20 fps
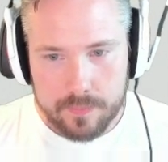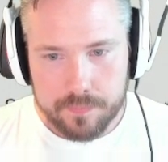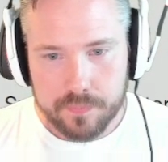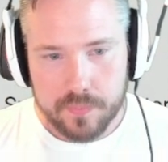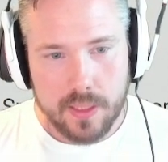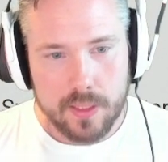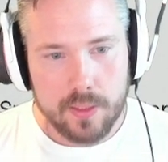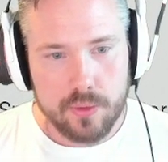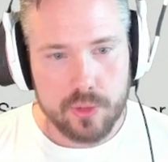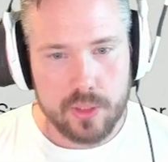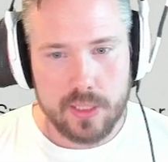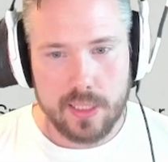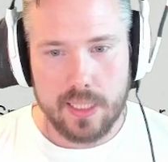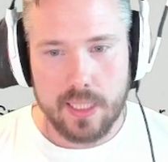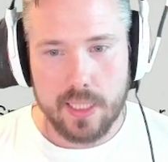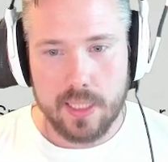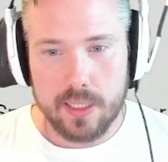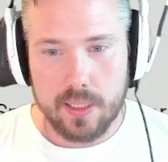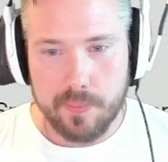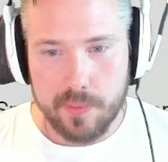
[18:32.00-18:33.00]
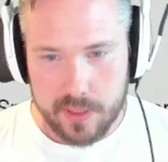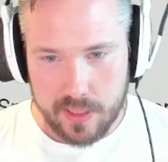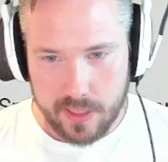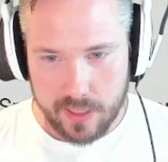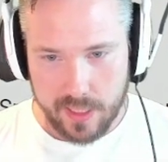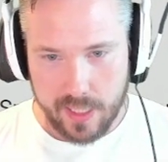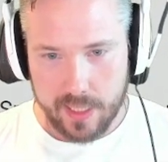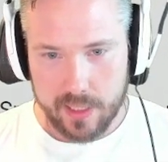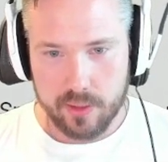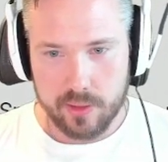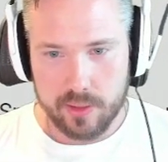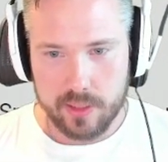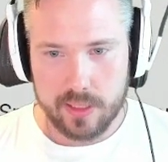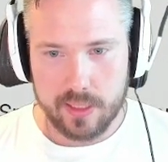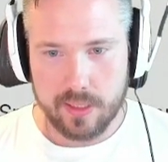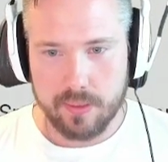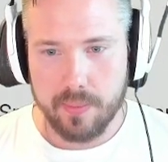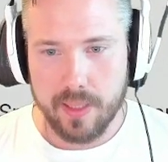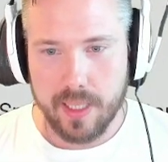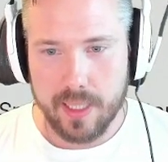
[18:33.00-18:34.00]
Interesting, 90%
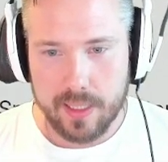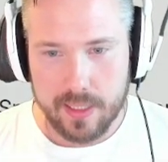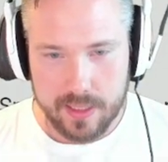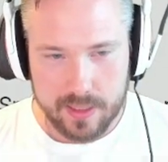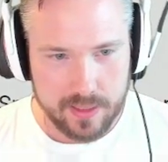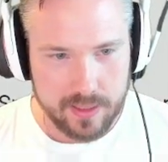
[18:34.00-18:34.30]
accuracy, man.